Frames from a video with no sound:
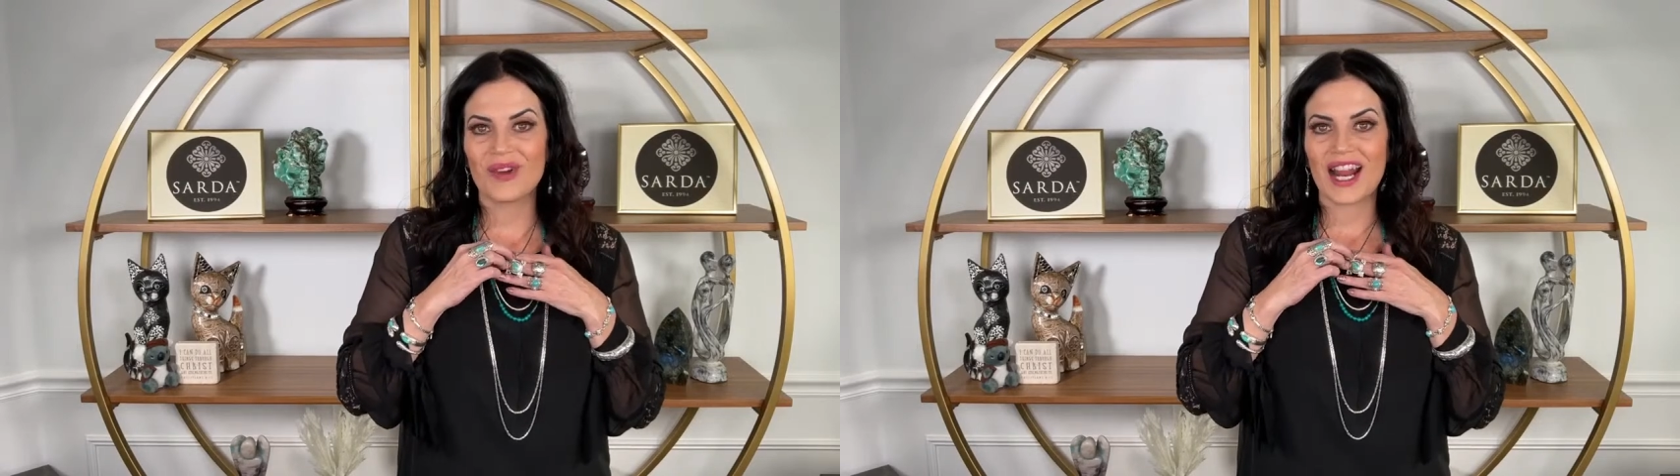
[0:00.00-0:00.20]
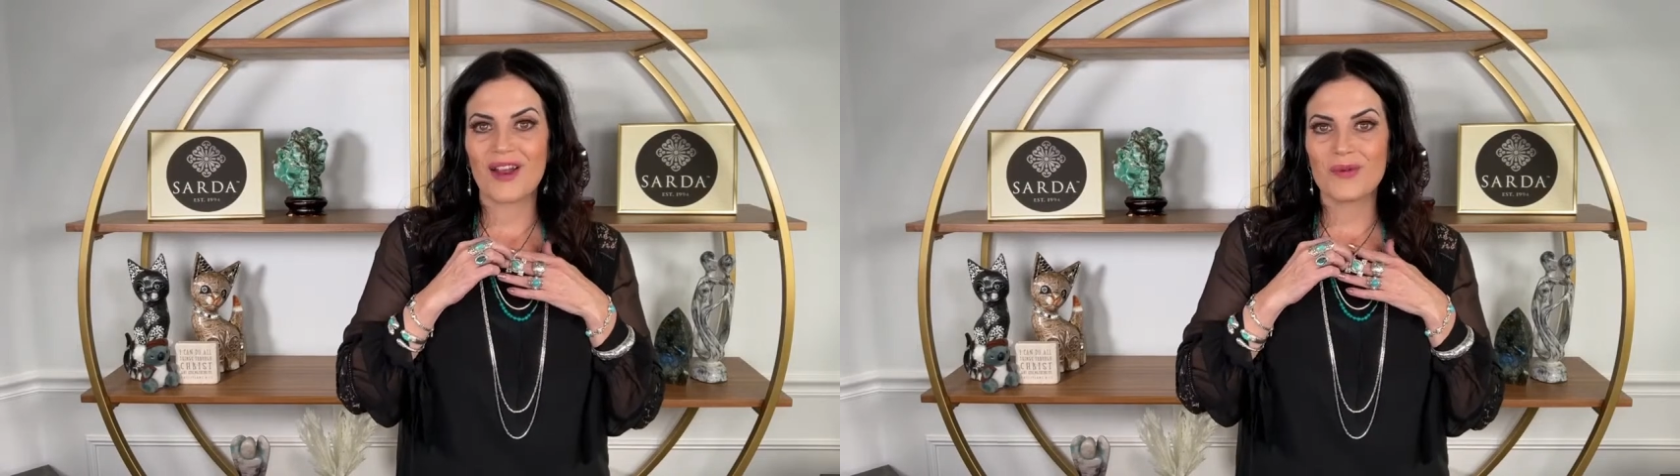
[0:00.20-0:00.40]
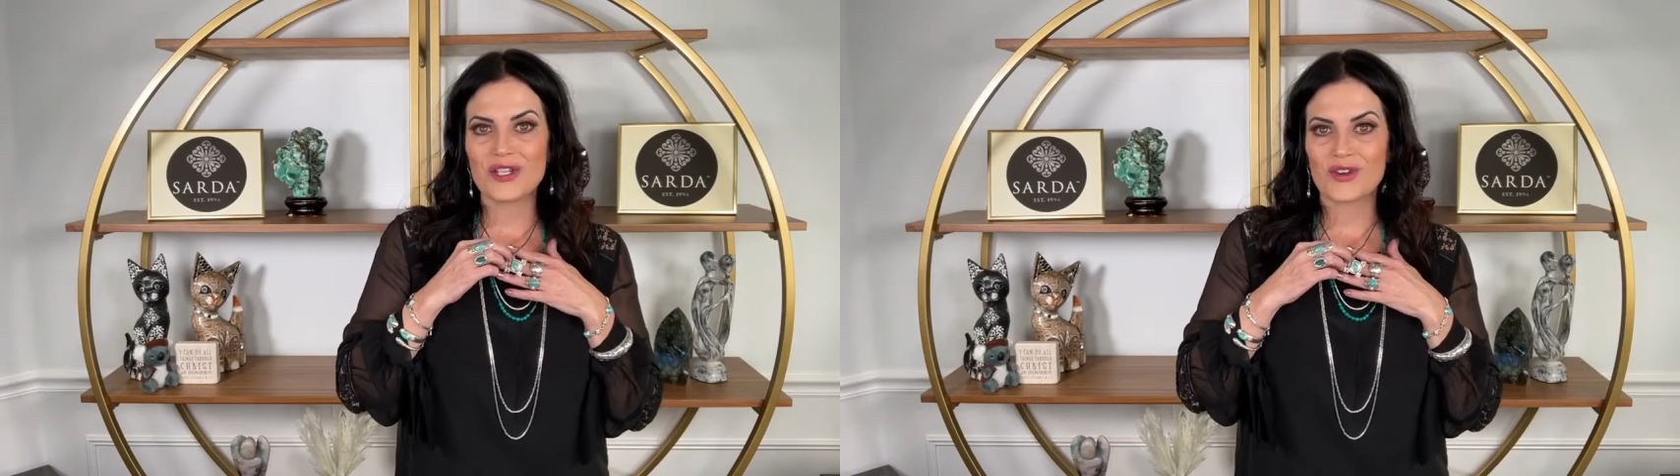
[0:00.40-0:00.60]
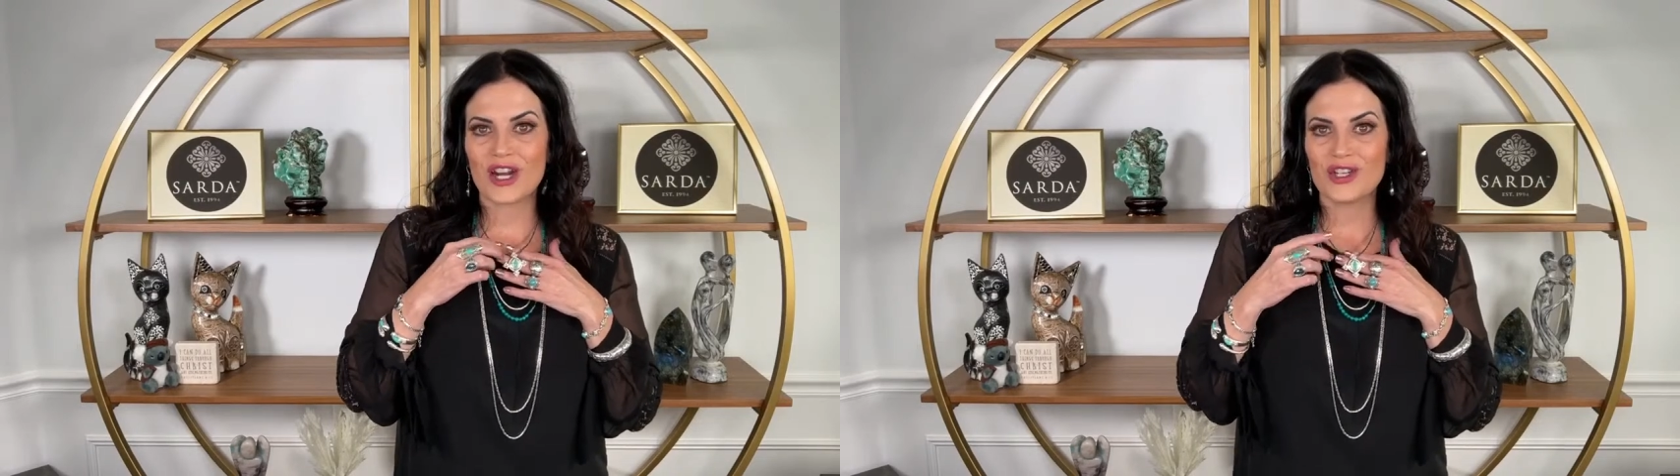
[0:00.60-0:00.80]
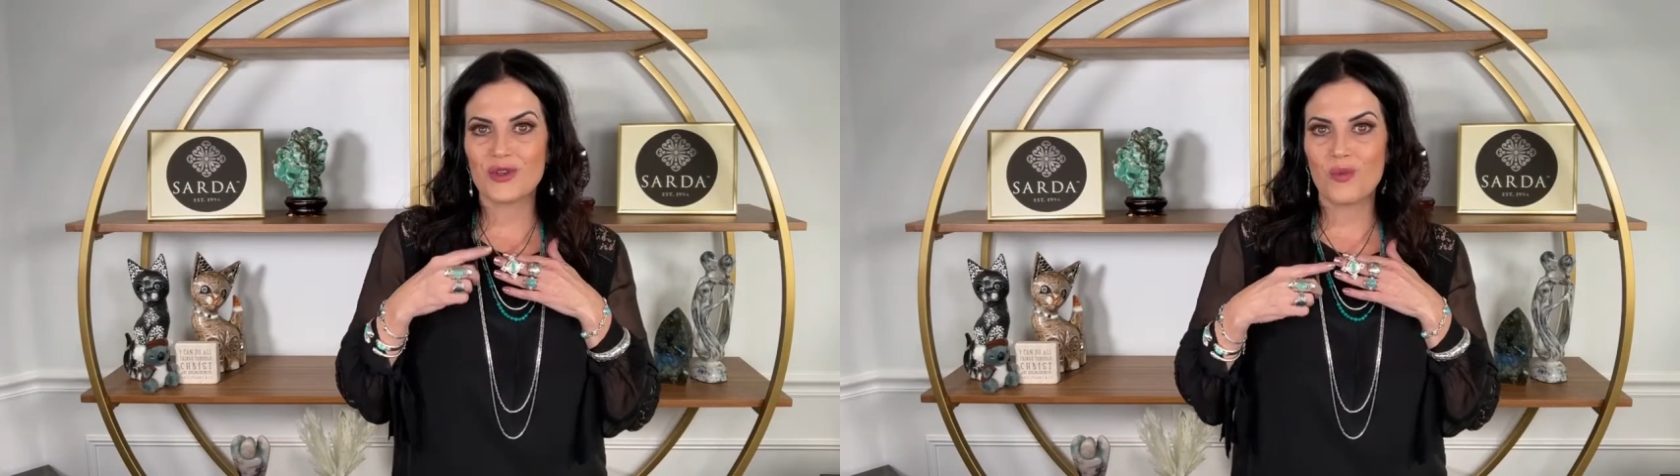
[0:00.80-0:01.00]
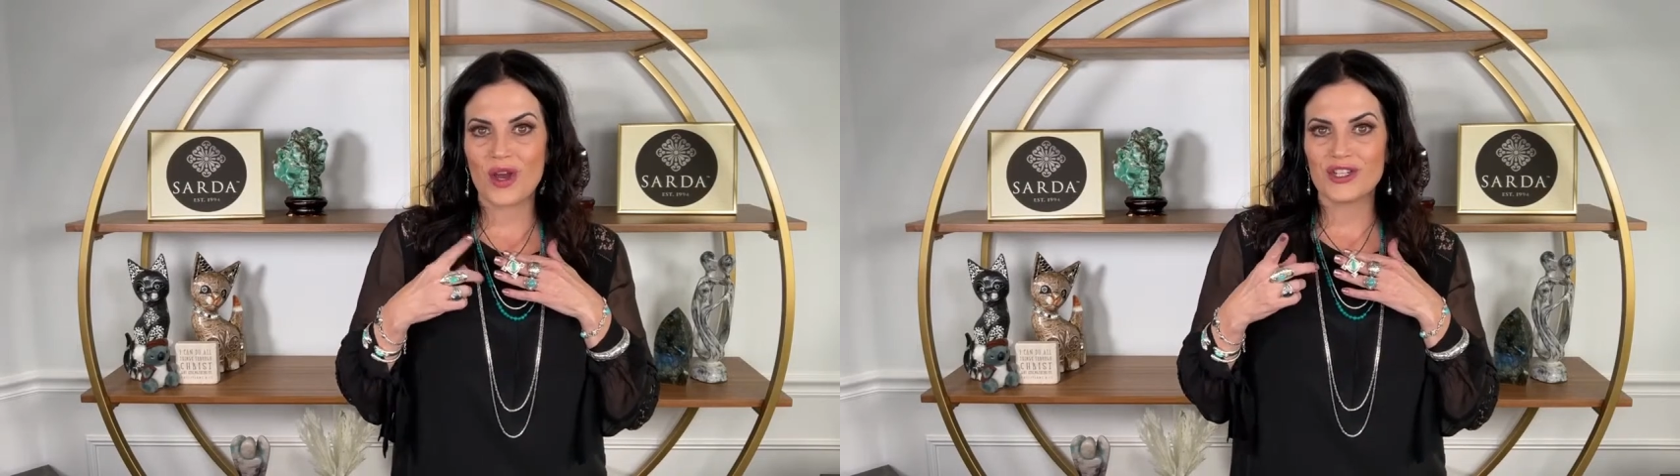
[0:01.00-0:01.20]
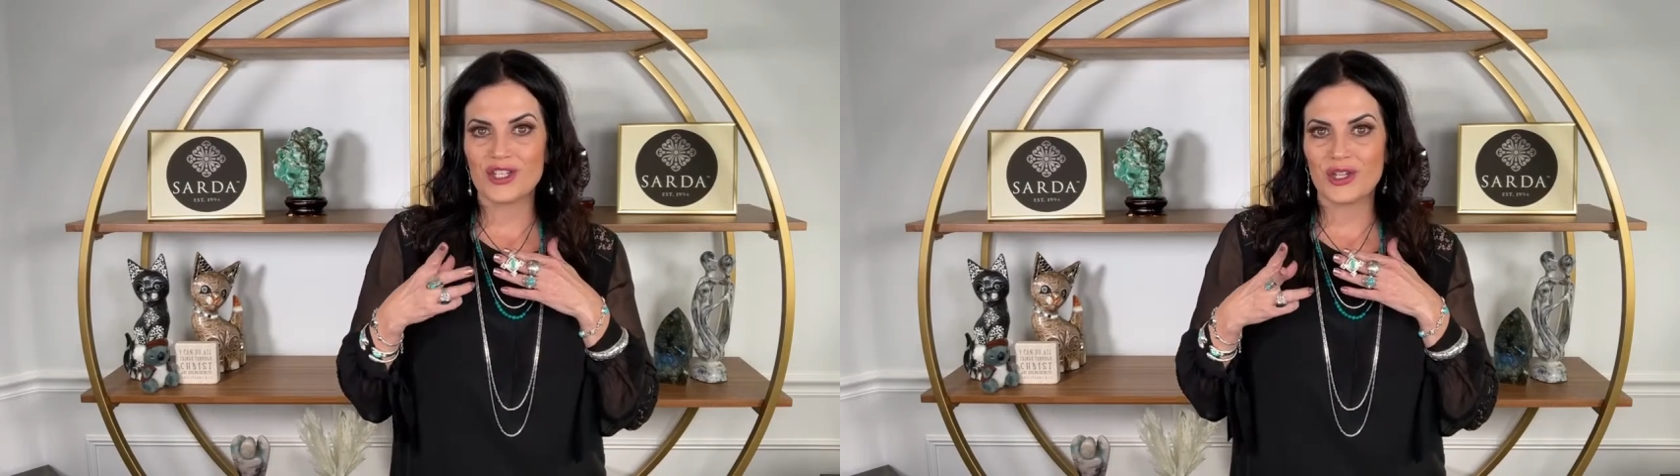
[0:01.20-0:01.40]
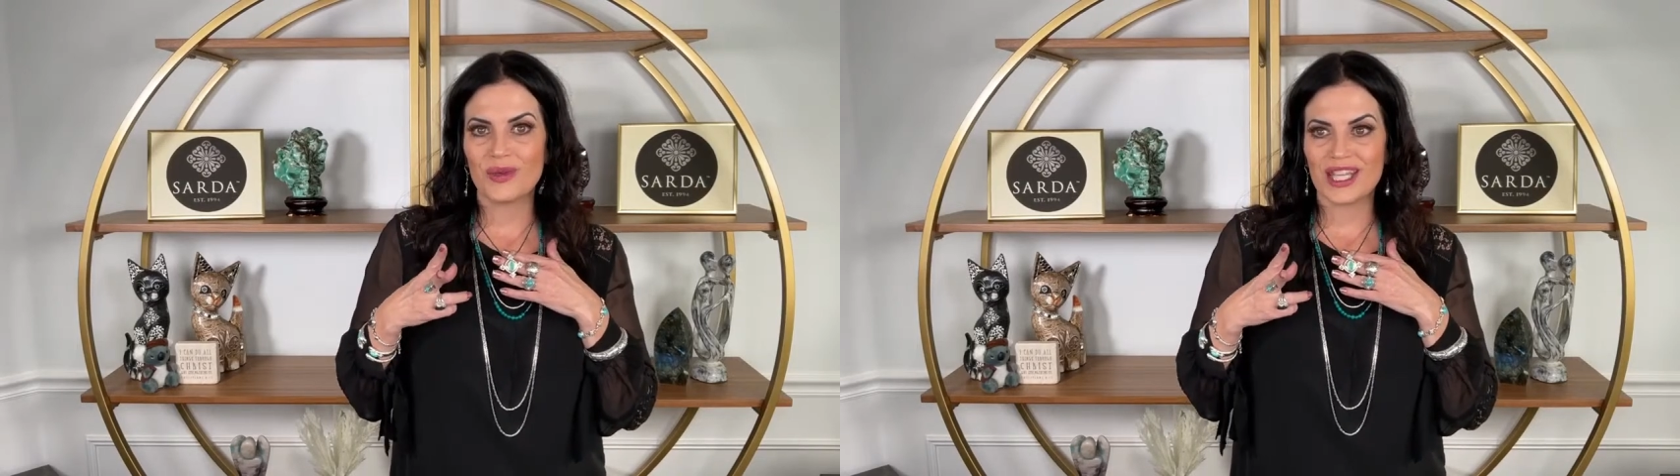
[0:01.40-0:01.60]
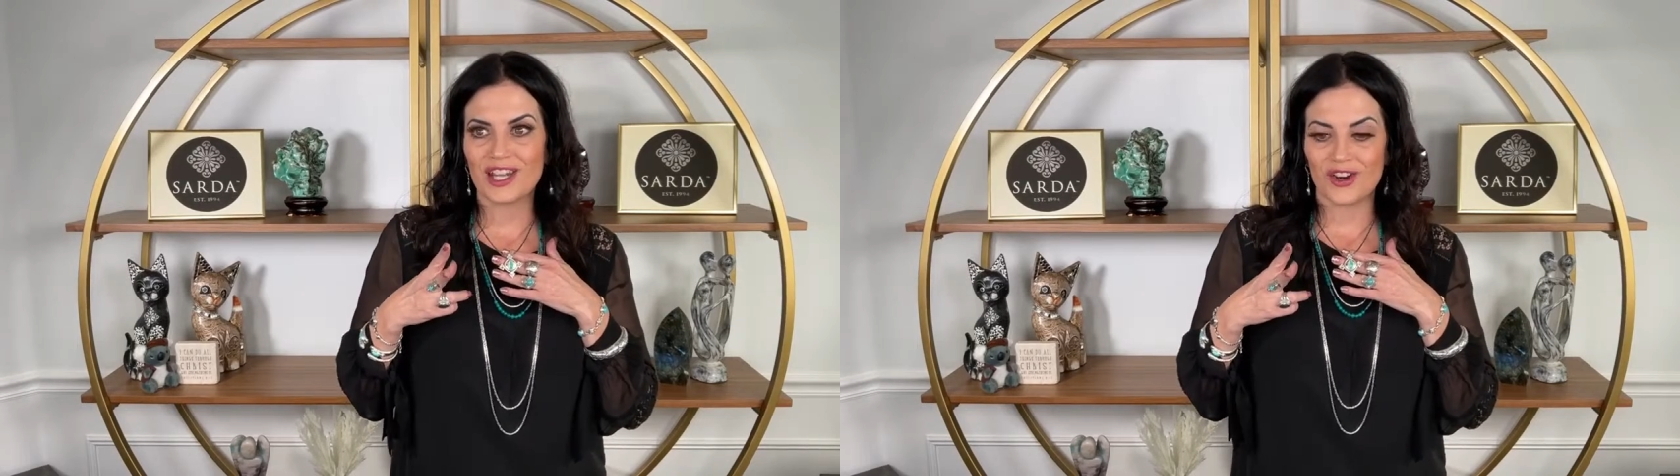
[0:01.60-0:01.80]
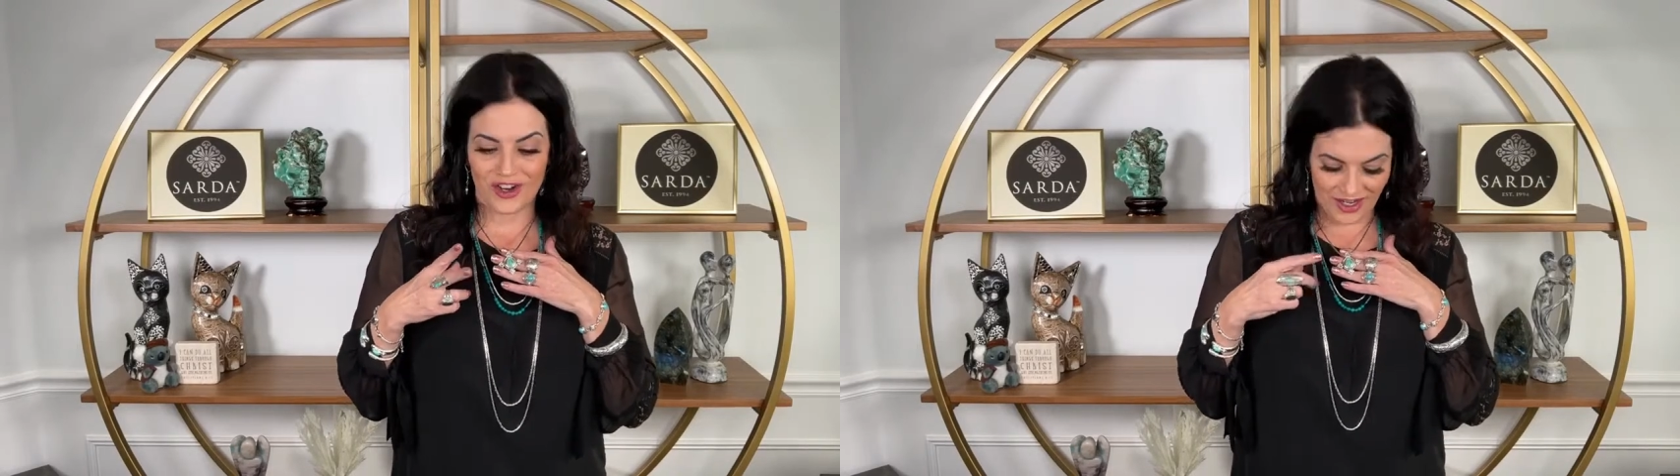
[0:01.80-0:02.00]
but I always try to do one to two a
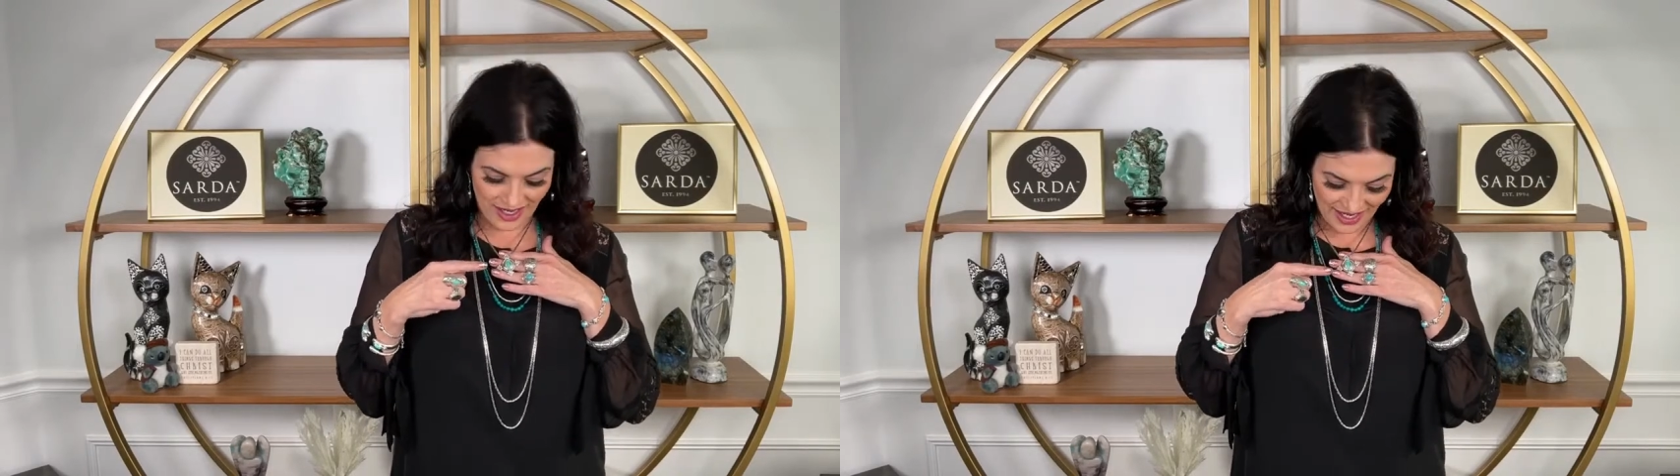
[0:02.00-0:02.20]
year.